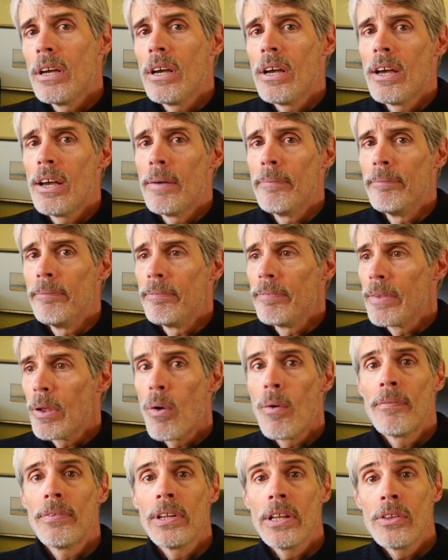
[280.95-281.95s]

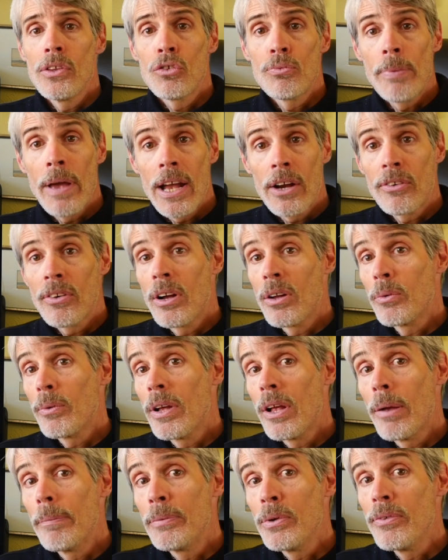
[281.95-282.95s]
Hopefully this background
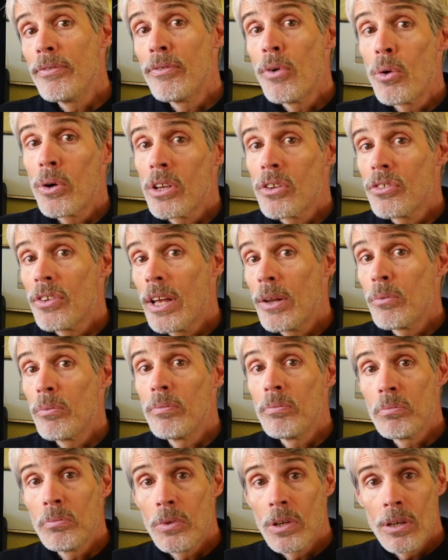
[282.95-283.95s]
will help you focus
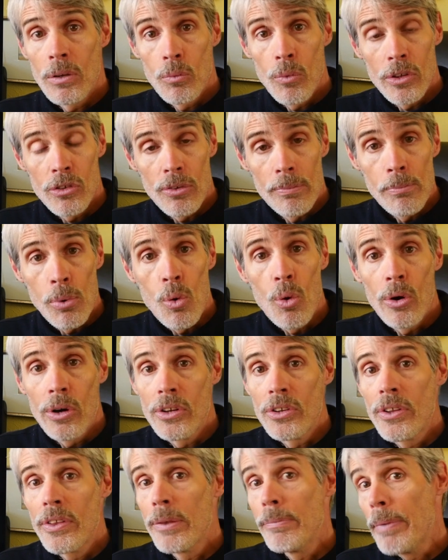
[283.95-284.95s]
on what's
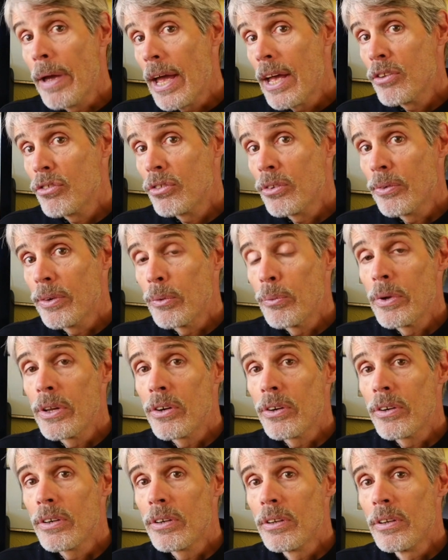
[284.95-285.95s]
important to the bass during
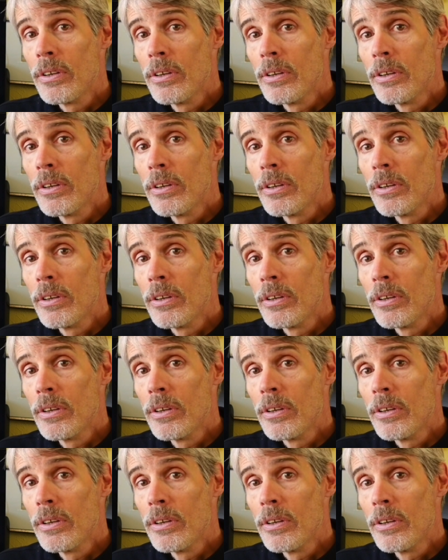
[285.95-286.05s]
winter.